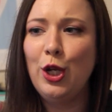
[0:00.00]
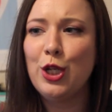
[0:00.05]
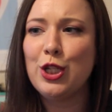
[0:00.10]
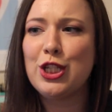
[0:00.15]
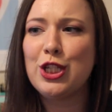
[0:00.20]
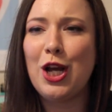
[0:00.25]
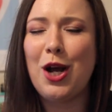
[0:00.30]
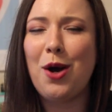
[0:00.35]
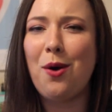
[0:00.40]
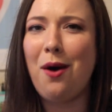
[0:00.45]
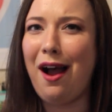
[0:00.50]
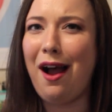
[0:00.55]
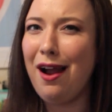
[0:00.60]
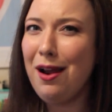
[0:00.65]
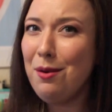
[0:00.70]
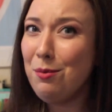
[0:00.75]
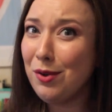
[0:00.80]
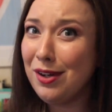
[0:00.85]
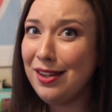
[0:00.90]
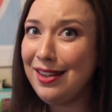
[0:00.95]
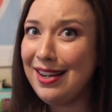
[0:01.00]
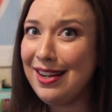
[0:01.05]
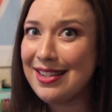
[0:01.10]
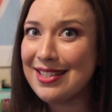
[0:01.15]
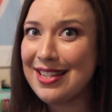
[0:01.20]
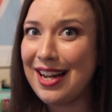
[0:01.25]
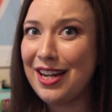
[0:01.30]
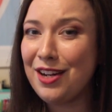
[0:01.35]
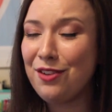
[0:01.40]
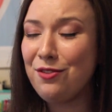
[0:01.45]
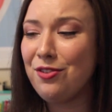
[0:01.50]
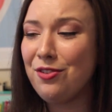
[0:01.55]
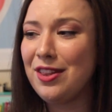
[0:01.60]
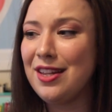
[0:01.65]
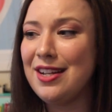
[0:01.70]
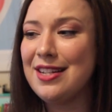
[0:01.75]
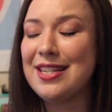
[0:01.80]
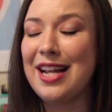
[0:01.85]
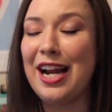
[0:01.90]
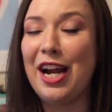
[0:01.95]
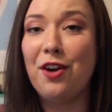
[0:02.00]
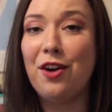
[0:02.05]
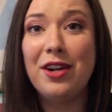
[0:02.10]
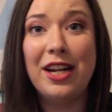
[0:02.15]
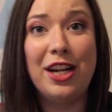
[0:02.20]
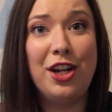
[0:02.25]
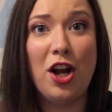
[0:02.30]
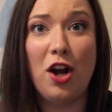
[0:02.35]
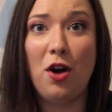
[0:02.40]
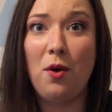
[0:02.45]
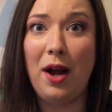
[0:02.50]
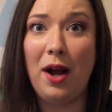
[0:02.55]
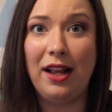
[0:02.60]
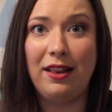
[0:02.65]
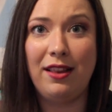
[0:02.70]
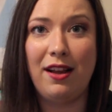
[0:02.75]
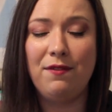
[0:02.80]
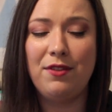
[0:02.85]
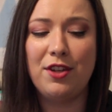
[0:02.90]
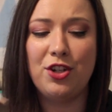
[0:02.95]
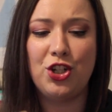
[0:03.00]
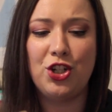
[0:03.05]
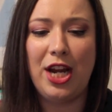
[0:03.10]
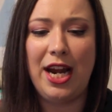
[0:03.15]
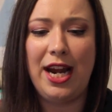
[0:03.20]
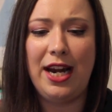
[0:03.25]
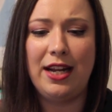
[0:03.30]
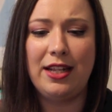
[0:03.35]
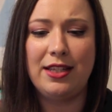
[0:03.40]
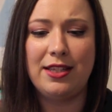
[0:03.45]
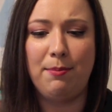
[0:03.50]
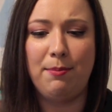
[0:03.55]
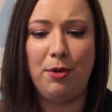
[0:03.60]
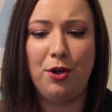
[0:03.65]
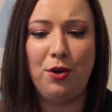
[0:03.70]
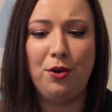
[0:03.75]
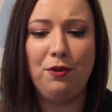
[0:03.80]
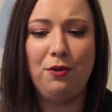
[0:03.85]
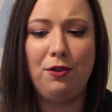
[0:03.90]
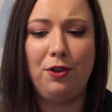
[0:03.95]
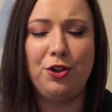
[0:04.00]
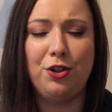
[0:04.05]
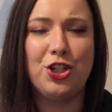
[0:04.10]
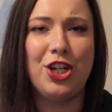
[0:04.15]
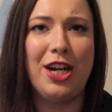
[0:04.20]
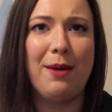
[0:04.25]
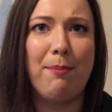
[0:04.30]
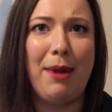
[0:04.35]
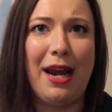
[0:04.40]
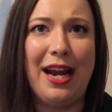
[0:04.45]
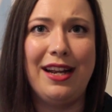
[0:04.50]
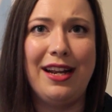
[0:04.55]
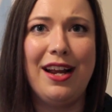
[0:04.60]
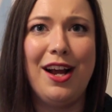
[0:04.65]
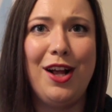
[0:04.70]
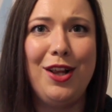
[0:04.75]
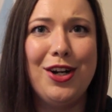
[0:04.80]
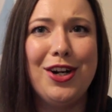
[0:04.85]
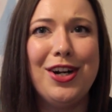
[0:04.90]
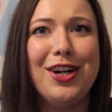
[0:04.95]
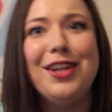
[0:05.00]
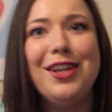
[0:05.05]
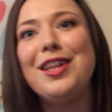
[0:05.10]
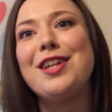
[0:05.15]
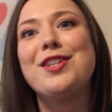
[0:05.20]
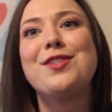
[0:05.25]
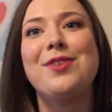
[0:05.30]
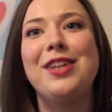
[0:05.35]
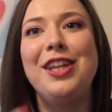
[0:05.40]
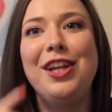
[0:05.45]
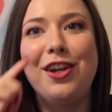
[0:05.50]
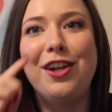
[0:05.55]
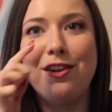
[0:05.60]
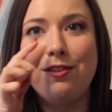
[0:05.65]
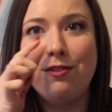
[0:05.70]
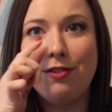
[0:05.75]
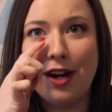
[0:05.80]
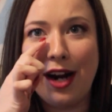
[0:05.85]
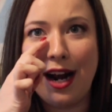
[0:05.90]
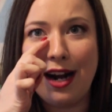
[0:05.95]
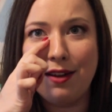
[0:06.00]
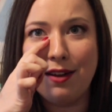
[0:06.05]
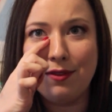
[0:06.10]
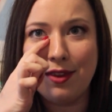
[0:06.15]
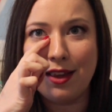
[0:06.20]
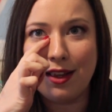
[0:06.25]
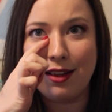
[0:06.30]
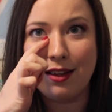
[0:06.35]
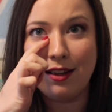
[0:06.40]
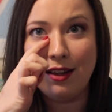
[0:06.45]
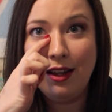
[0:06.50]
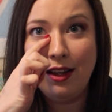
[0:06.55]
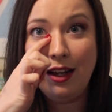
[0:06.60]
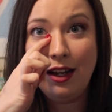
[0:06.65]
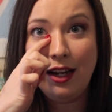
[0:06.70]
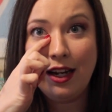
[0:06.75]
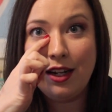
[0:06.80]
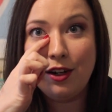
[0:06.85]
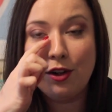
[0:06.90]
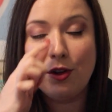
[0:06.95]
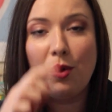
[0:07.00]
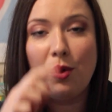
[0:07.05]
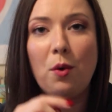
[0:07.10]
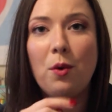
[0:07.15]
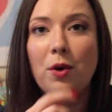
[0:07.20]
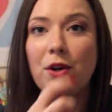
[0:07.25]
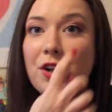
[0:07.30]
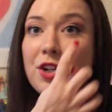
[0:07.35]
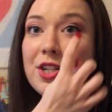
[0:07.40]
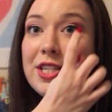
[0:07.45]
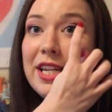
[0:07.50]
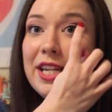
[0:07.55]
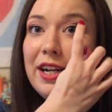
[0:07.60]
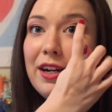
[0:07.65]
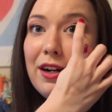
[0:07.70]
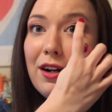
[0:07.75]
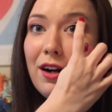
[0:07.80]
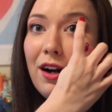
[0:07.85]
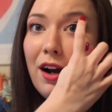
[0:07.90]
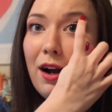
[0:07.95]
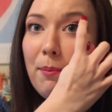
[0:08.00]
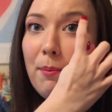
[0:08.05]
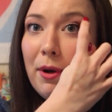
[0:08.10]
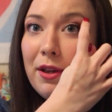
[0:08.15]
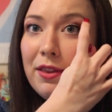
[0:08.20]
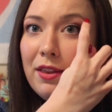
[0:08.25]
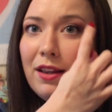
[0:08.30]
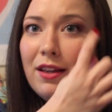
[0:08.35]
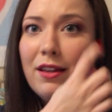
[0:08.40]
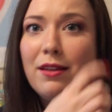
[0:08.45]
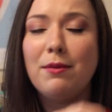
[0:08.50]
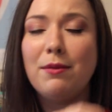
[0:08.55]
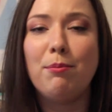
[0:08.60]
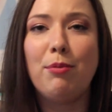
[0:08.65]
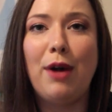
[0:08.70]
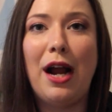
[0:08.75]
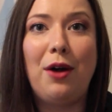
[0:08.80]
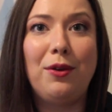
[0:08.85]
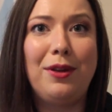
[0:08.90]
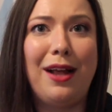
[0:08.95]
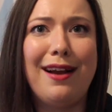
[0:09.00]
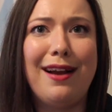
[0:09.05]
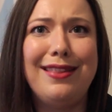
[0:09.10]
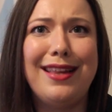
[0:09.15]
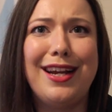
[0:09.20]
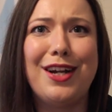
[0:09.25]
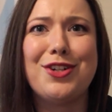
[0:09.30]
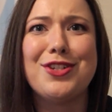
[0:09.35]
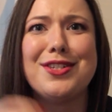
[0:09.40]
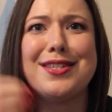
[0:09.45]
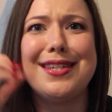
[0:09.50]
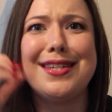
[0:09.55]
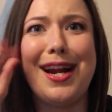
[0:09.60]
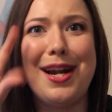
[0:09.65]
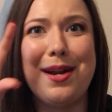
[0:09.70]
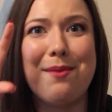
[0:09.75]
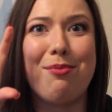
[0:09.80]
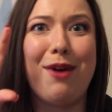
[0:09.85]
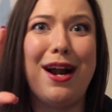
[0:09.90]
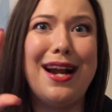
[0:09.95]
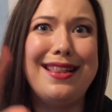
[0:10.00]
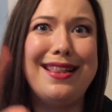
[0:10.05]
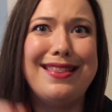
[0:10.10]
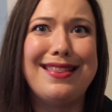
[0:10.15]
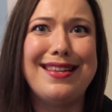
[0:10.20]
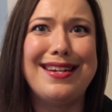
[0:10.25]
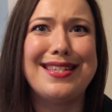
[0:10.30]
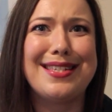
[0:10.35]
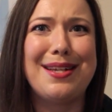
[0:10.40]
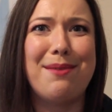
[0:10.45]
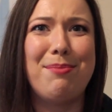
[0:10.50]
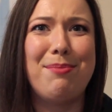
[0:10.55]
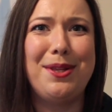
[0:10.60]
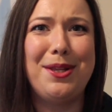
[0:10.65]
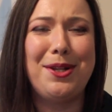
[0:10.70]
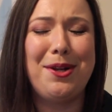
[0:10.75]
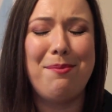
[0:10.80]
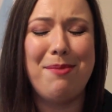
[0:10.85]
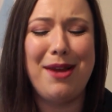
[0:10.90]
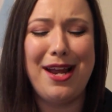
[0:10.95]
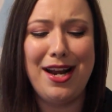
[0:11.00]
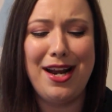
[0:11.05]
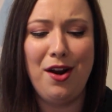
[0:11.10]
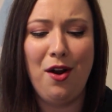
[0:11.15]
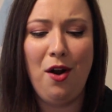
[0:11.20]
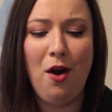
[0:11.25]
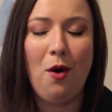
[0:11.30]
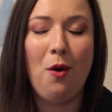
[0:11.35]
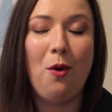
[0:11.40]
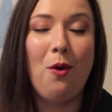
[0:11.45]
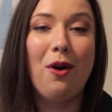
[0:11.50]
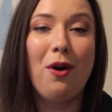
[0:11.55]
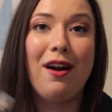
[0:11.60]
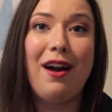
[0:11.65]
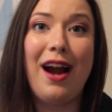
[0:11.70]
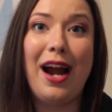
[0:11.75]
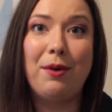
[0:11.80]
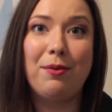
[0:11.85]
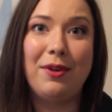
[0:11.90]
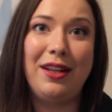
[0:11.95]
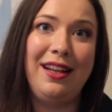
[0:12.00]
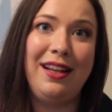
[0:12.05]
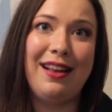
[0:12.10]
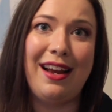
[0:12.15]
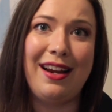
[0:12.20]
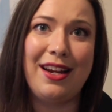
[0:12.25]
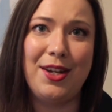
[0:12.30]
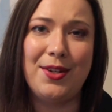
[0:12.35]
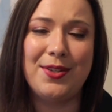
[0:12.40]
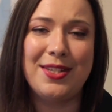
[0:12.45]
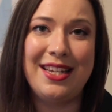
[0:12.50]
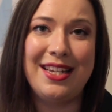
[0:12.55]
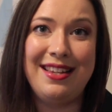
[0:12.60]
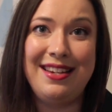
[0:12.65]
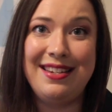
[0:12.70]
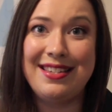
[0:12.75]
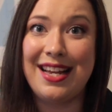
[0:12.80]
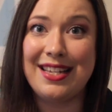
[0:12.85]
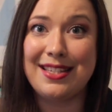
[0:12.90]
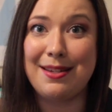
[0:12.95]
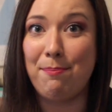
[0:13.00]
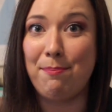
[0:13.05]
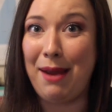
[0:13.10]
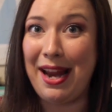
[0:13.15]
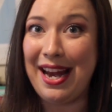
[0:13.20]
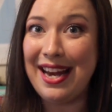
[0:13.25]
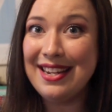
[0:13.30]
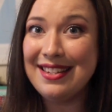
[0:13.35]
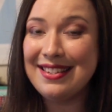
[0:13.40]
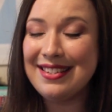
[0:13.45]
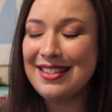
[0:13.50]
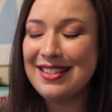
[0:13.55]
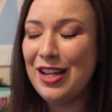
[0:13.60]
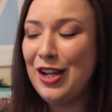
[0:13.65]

So I'm really excited for this. I already know I love the shade. It's a beautiful champagne color that's really good for kind of the inner corners here up on the brow line there, just to kind of brighten things up a little bit. Or I really like using these as a base.